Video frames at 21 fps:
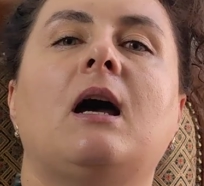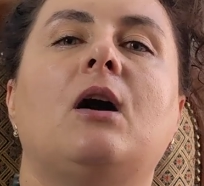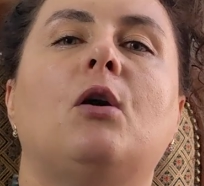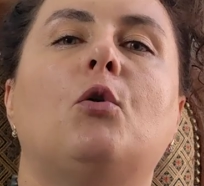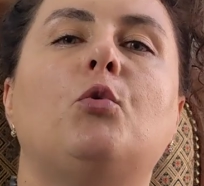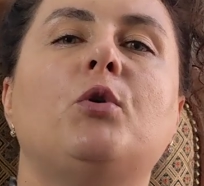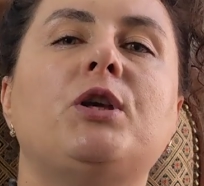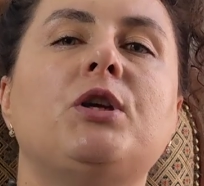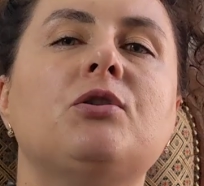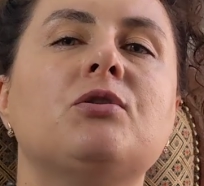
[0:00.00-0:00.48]

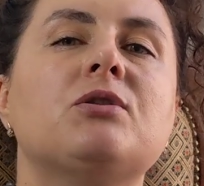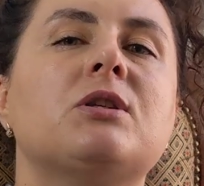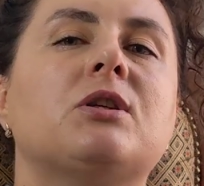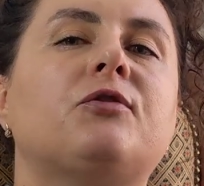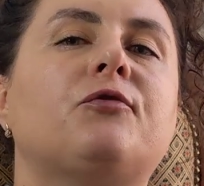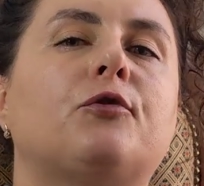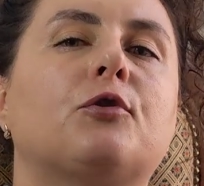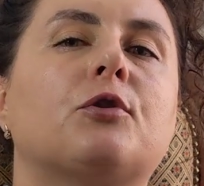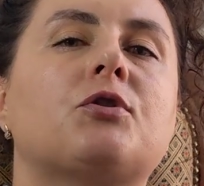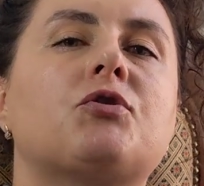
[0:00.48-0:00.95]
We use it
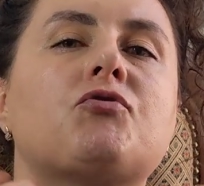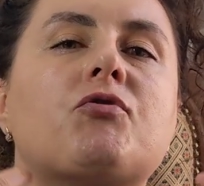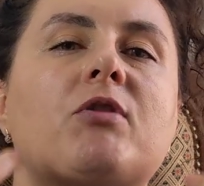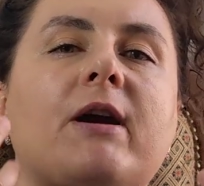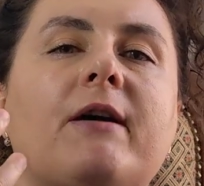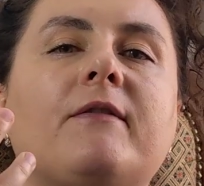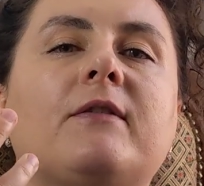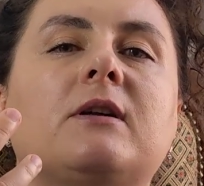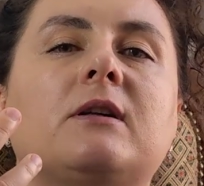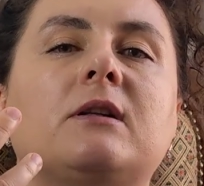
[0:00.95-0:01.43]
for
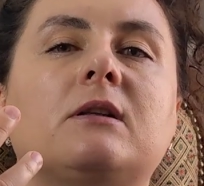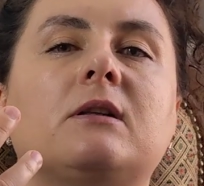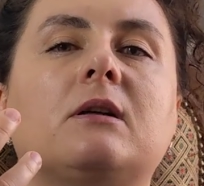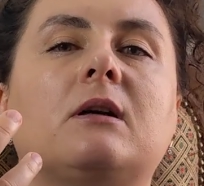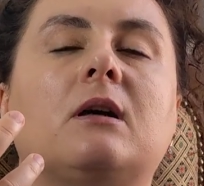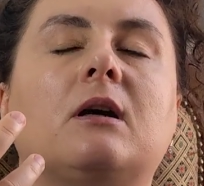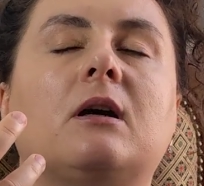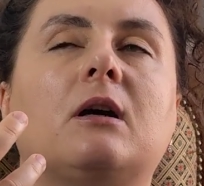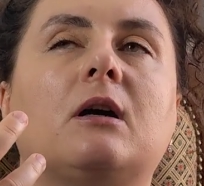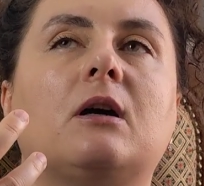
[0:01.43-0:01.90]

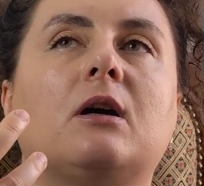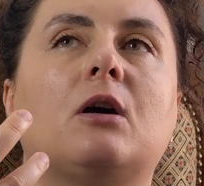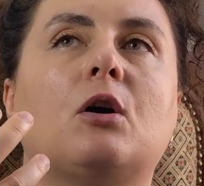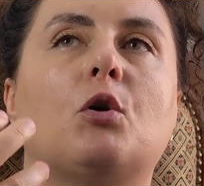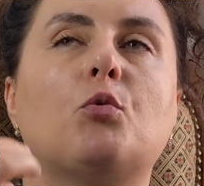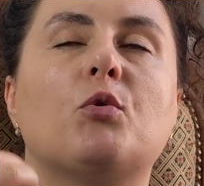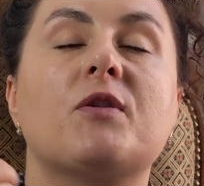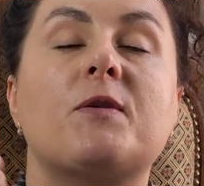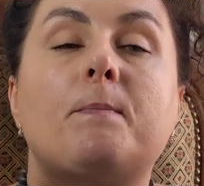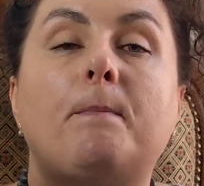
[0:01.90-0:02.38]
travel
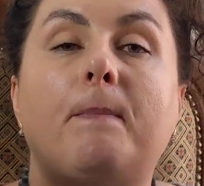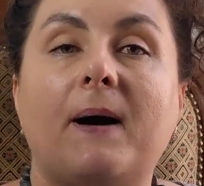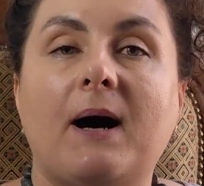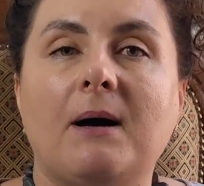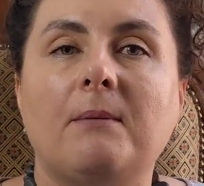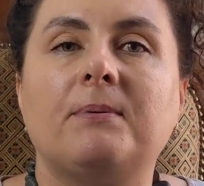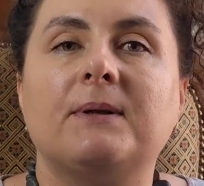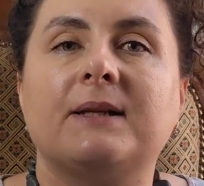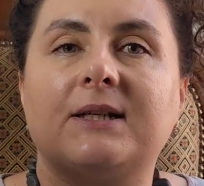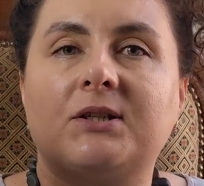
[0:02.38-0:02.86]
with
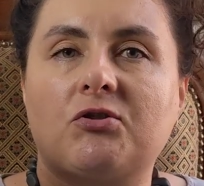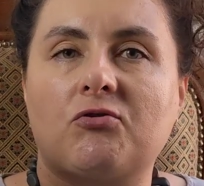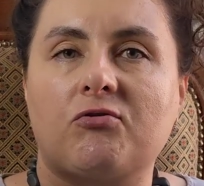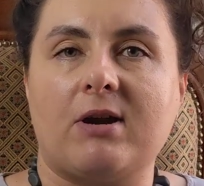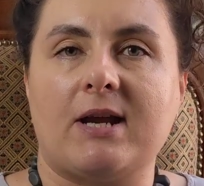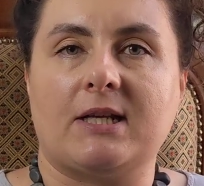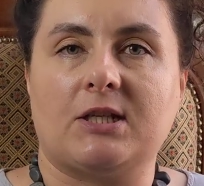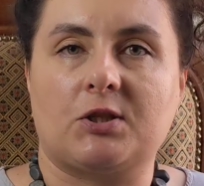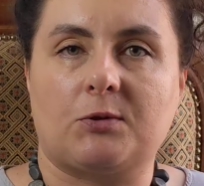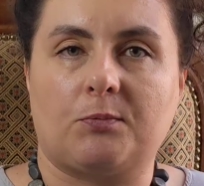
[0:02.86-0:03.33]
public
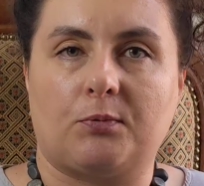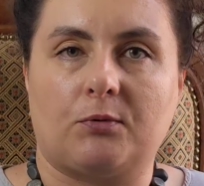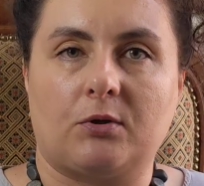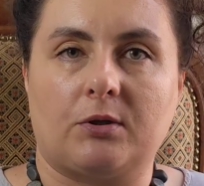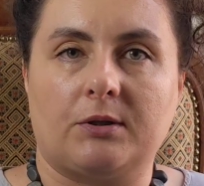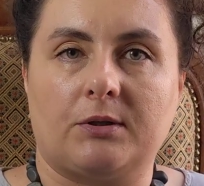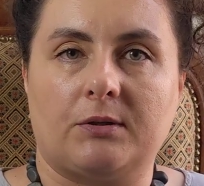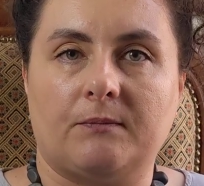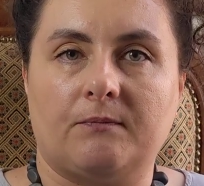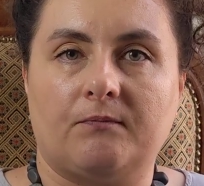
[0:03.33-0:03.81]

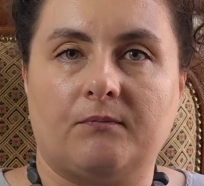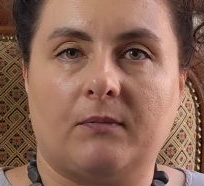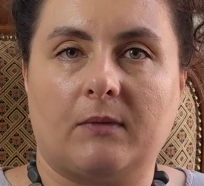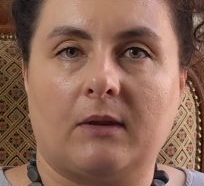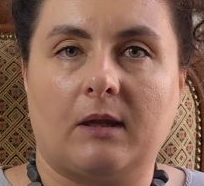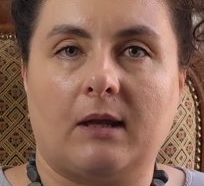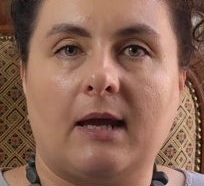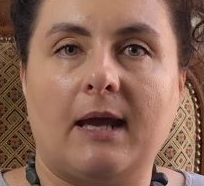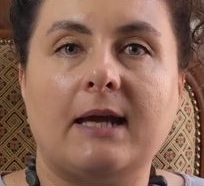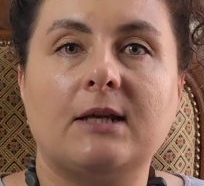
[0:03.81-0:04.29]
transport,
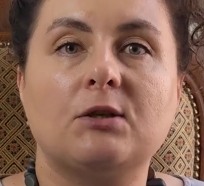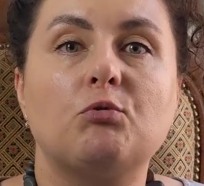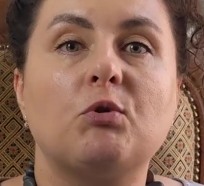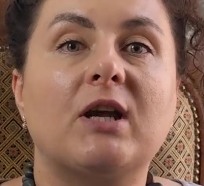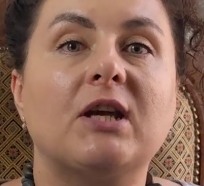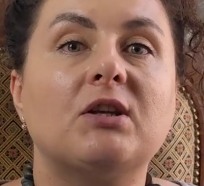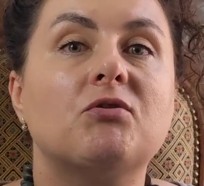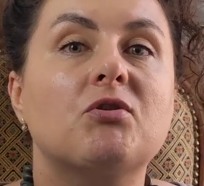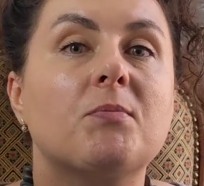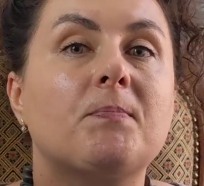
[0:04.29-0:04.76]
and we
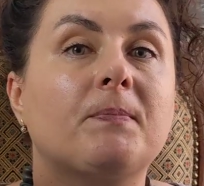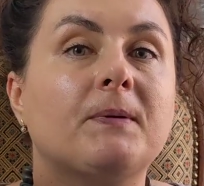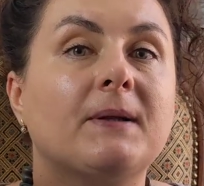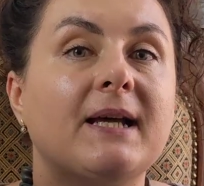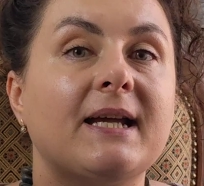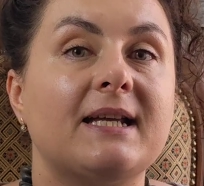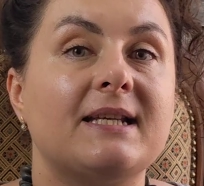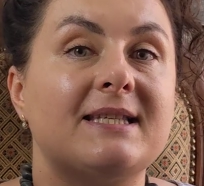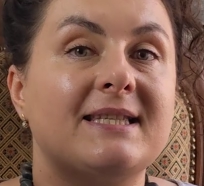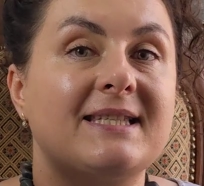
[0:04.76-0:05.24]
can
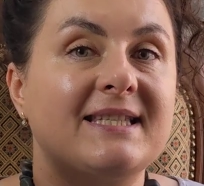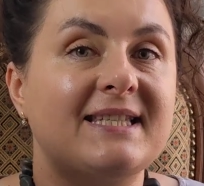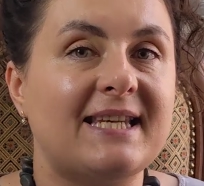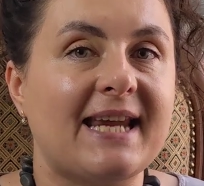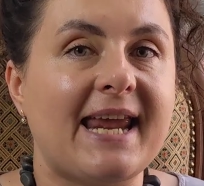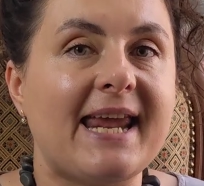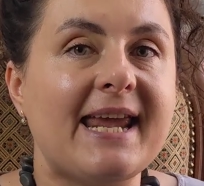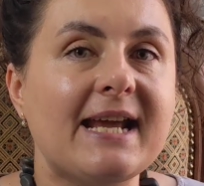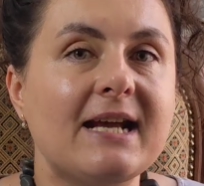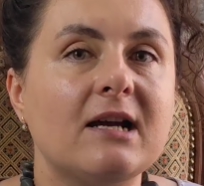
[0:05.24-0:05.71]
replace
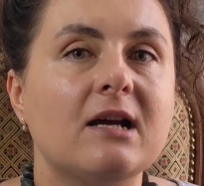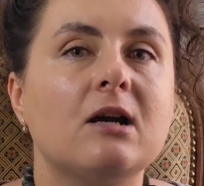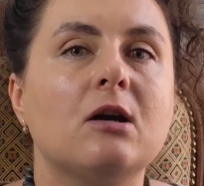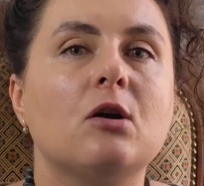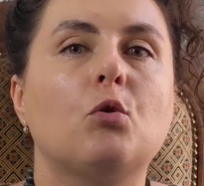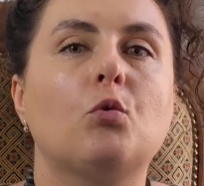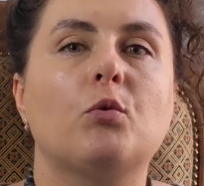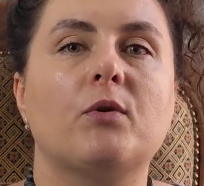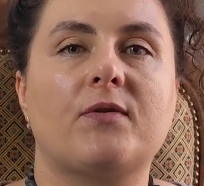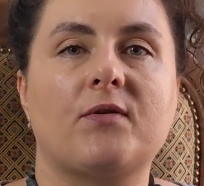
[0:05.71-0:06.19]
take
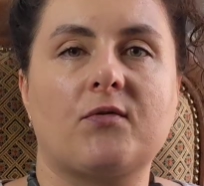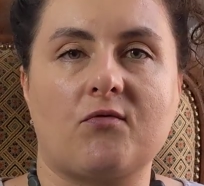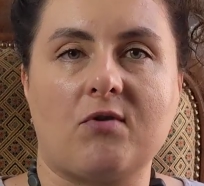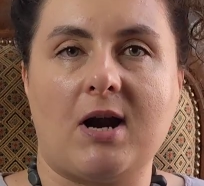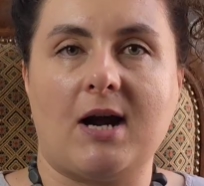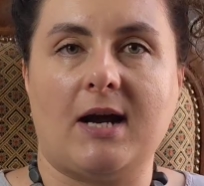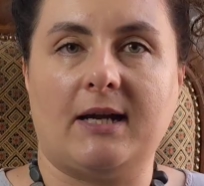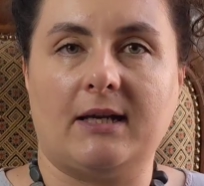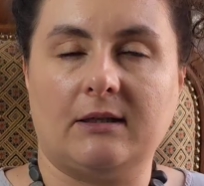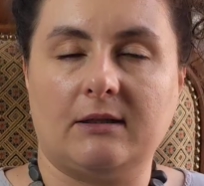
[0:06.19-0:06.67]
with
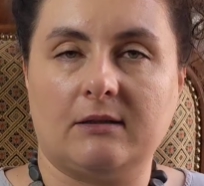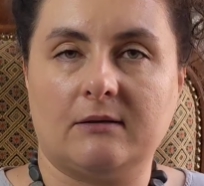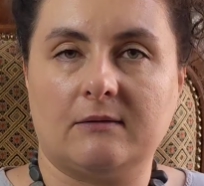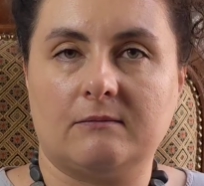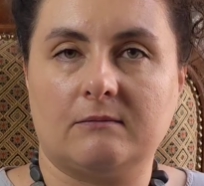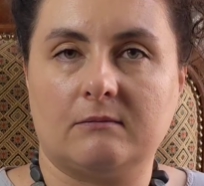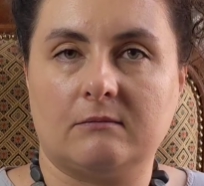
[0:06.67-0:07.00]
ride.